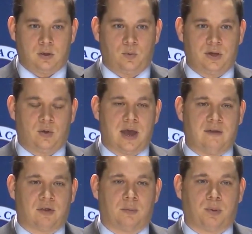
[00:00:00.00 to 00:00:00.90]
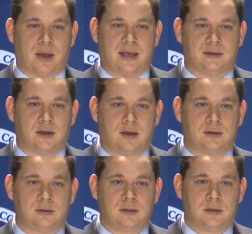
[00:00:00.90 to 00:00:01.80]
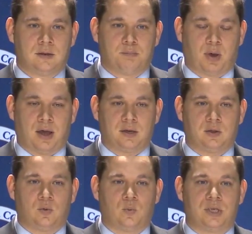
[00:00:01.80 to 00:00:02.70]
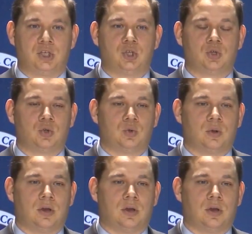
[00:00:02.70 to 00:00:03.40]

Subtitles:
We don't have our plan done, but we do